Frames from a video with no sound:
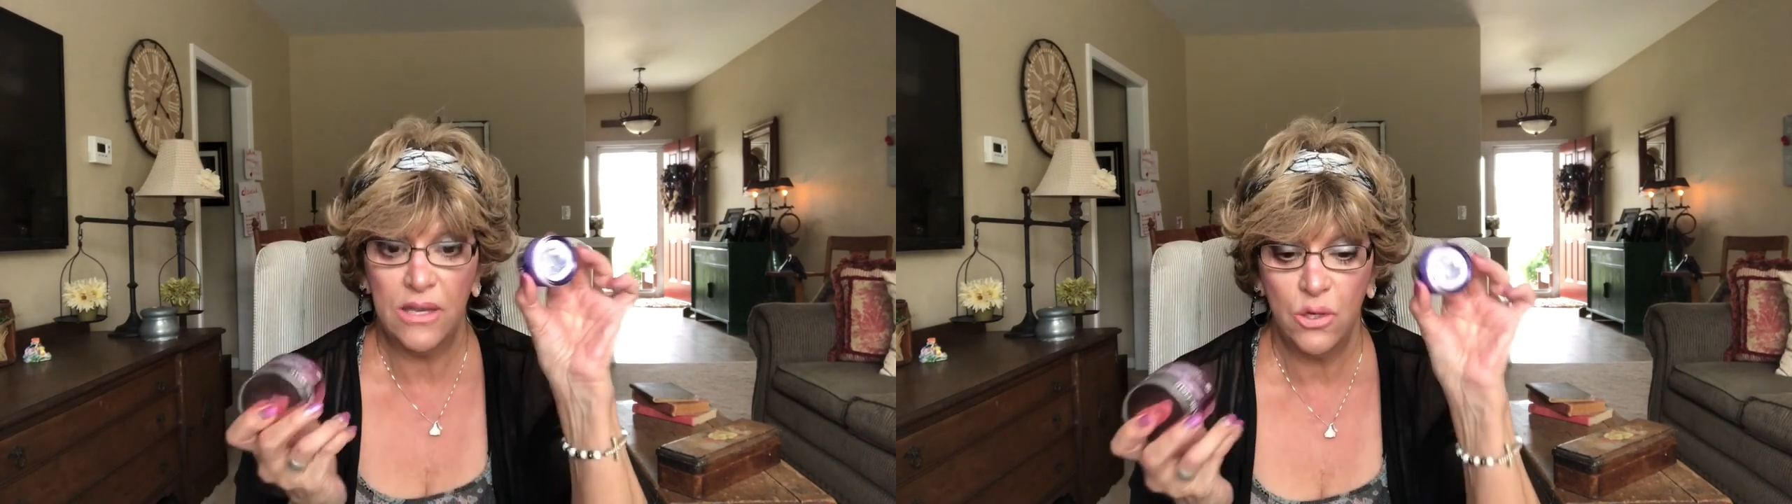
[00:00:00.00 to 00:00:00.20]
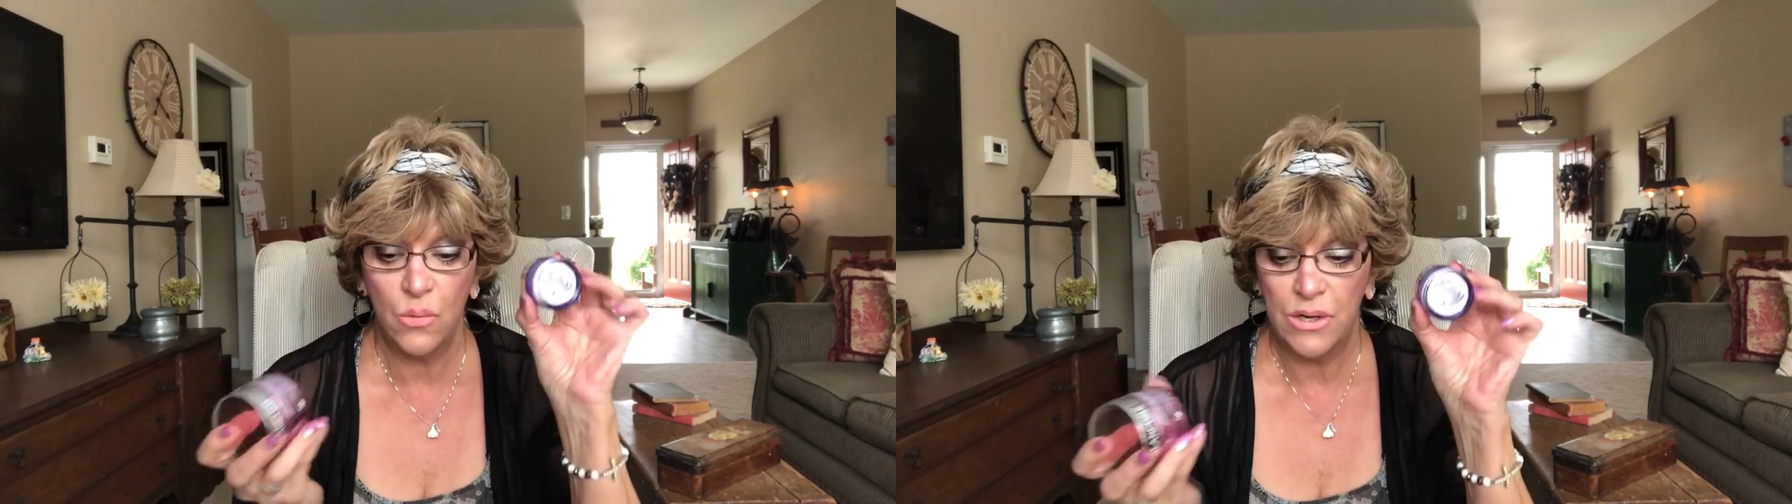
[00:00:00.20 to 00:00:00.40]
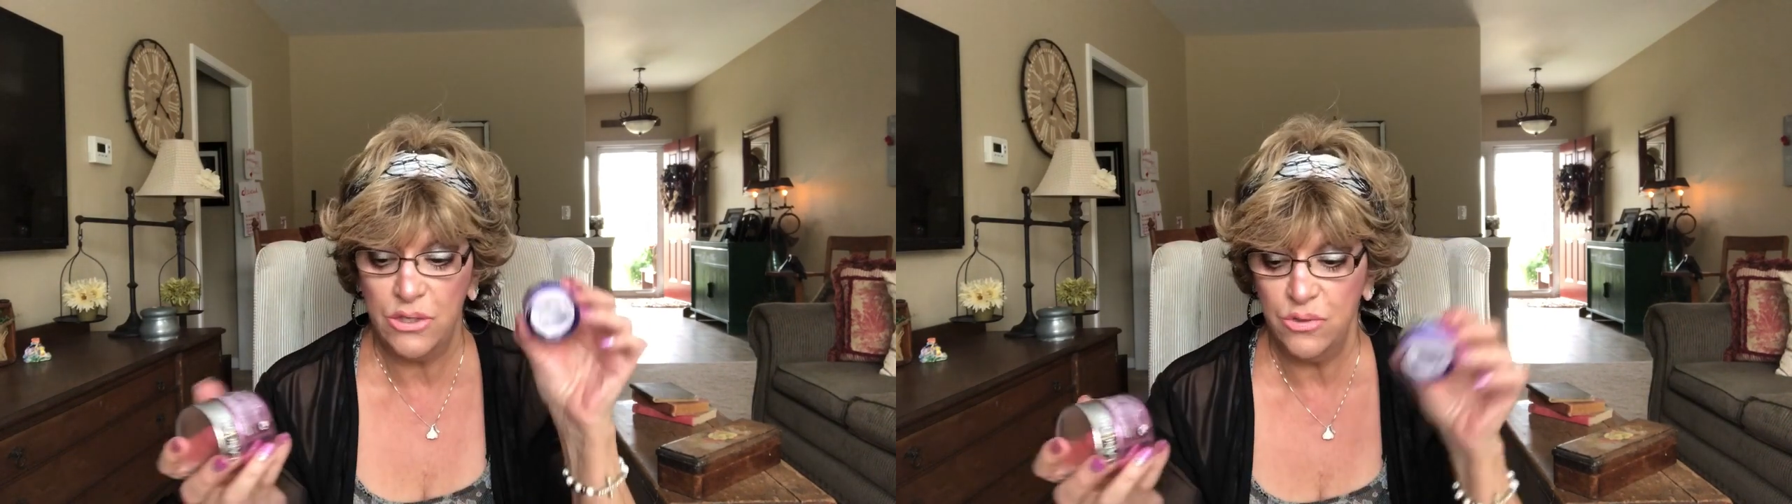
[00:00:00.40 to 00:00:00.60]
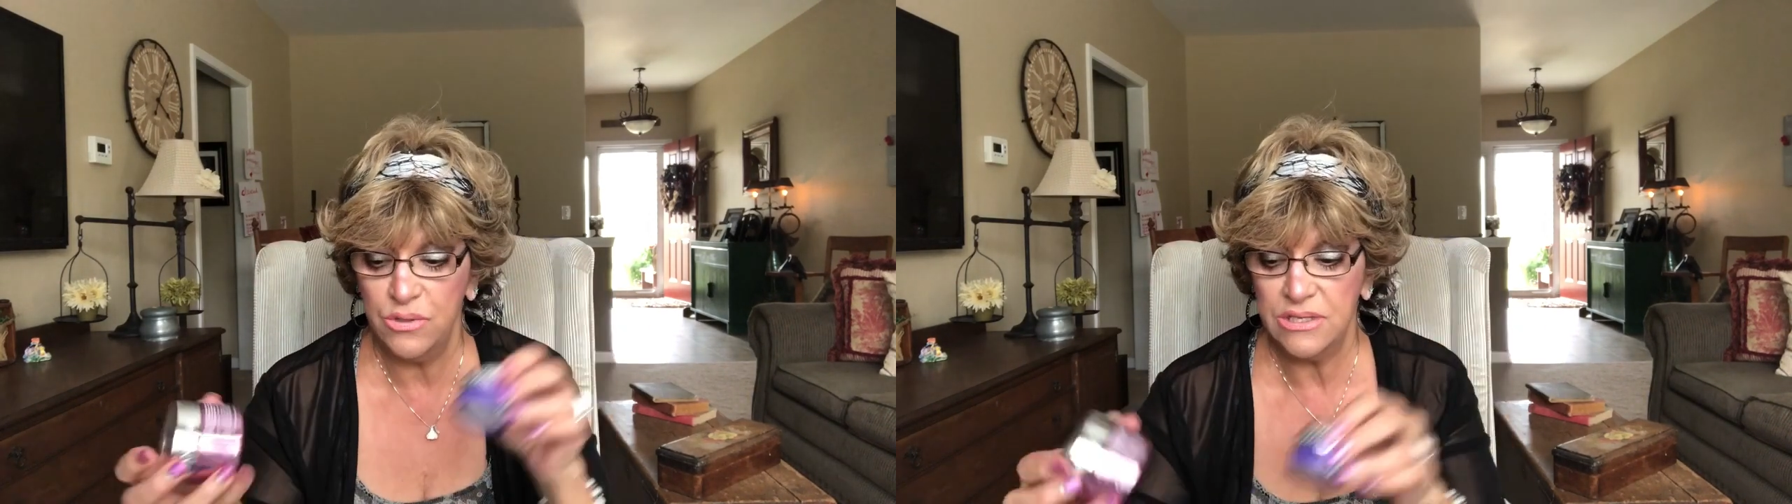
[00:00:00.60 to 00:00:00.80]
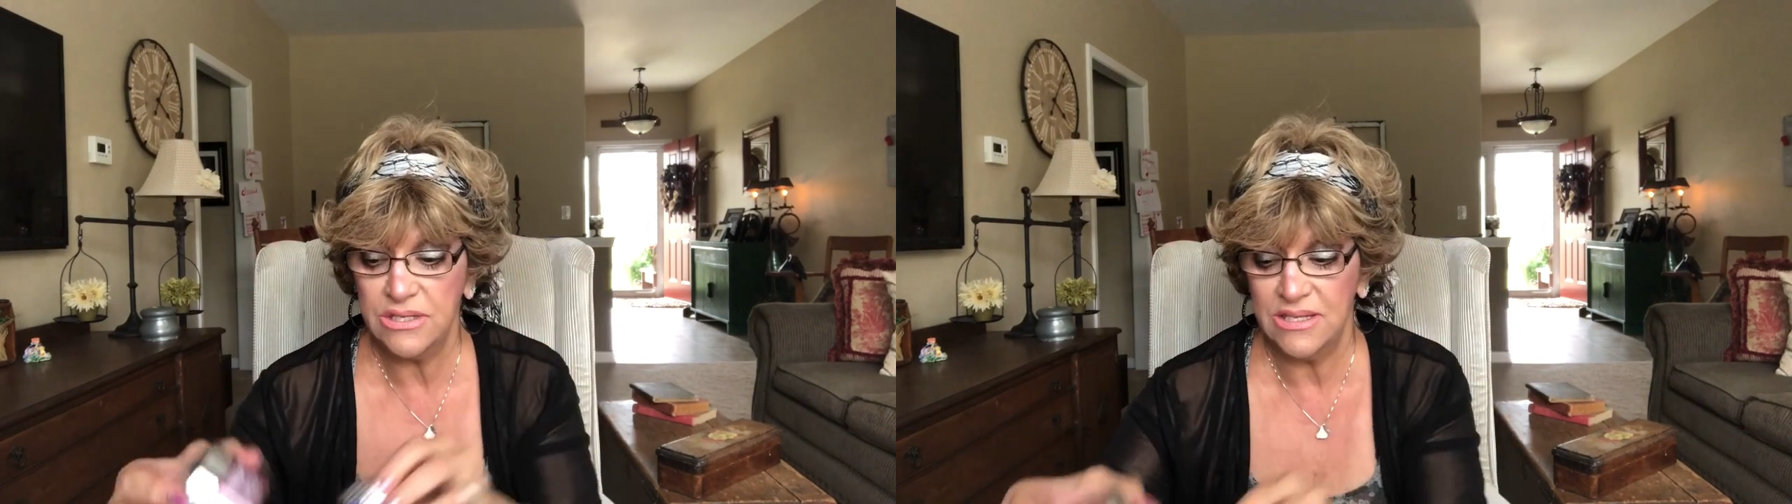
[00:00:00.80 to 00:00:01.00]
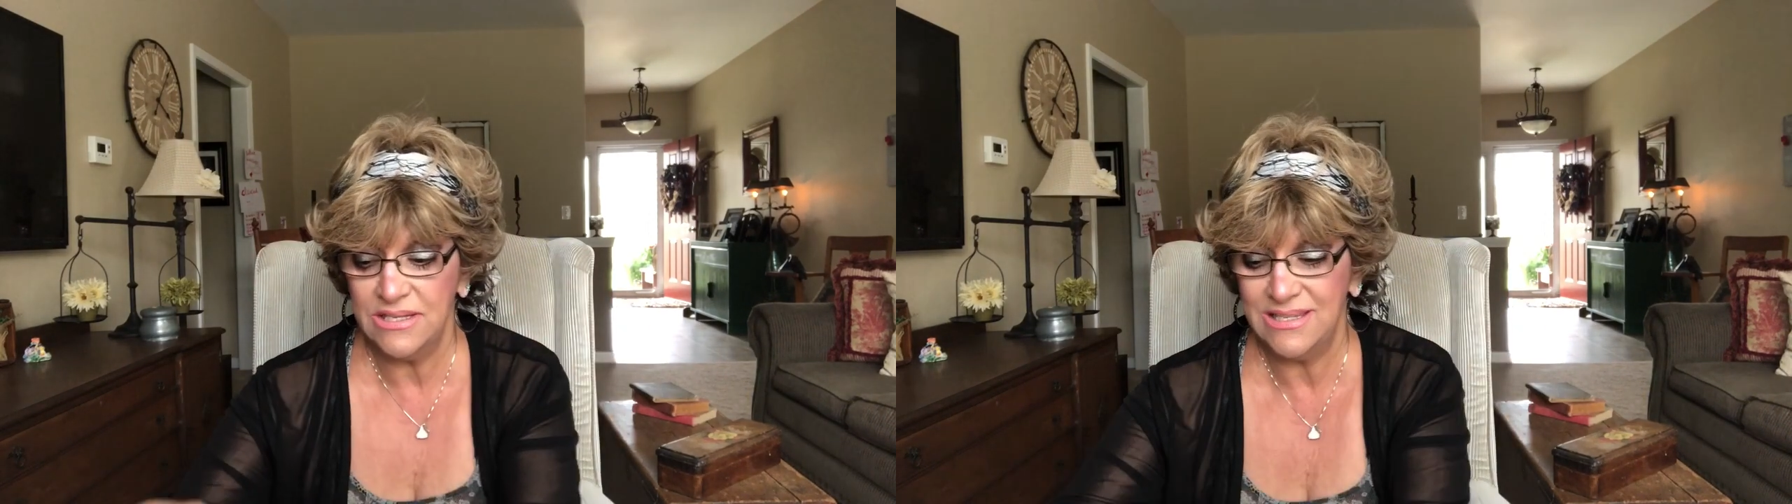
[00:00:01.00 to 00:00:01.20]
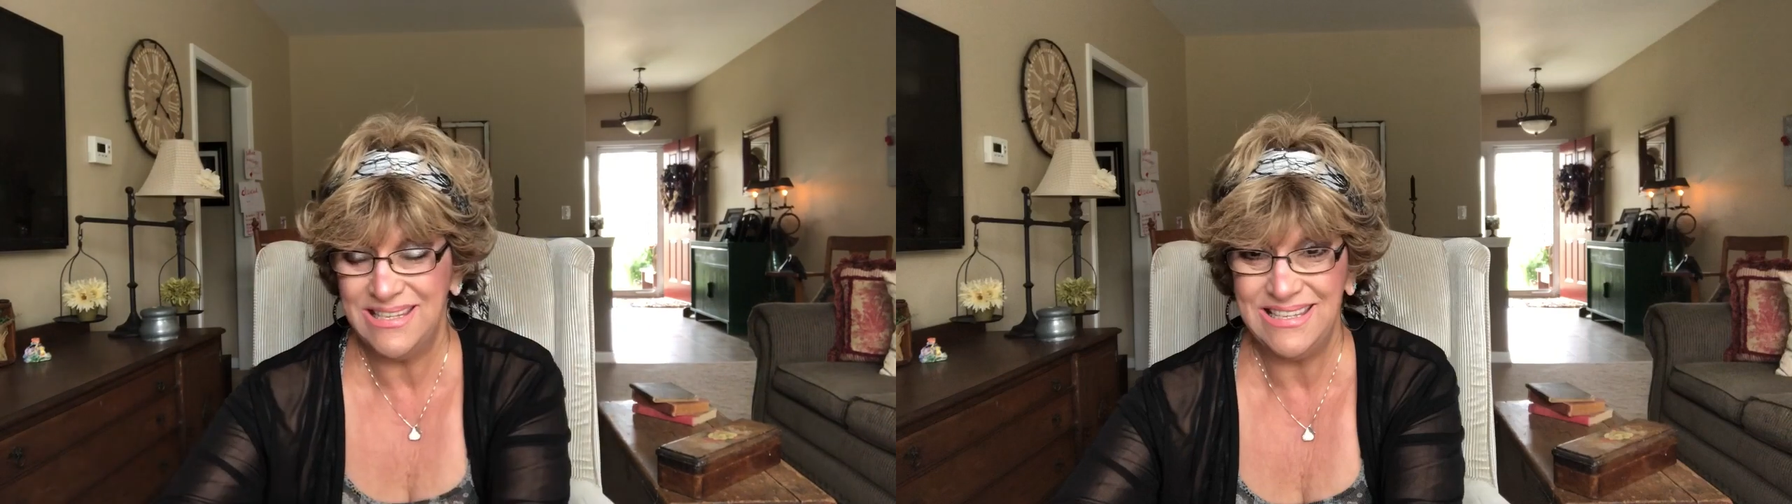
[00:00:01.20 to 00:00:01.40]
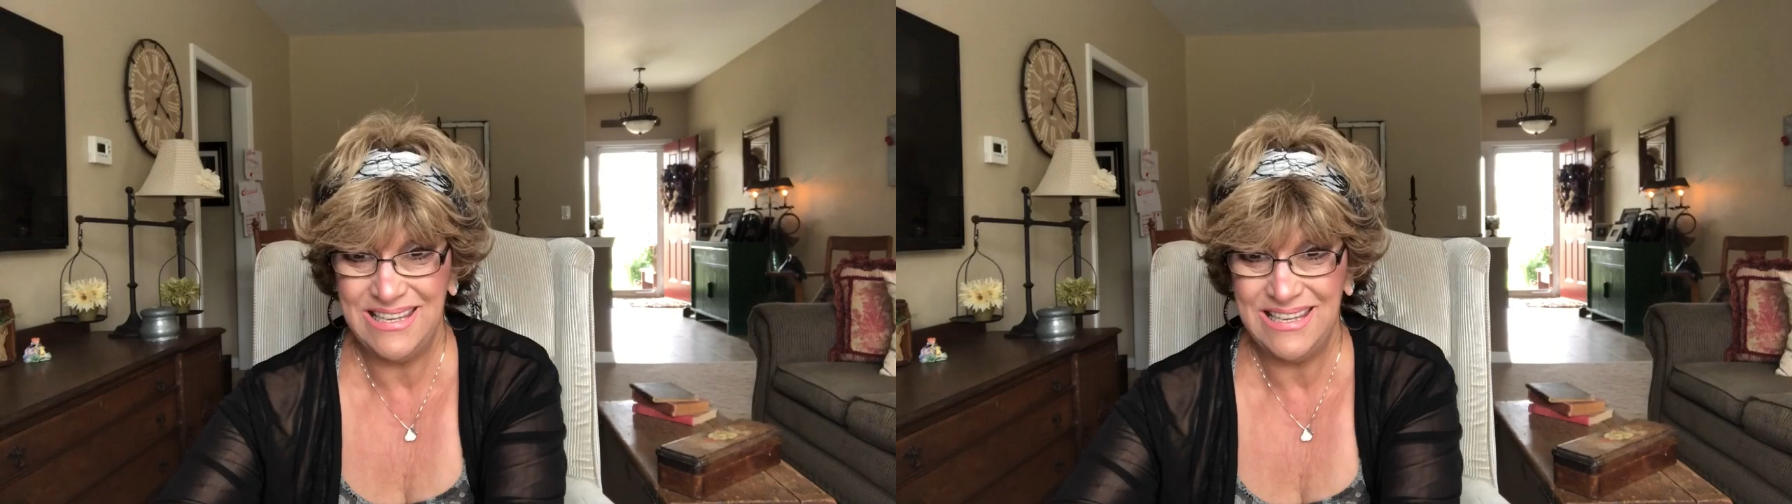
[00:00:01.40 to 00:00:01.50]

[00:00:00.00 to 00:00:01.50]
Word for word: then you'll want to do this because this is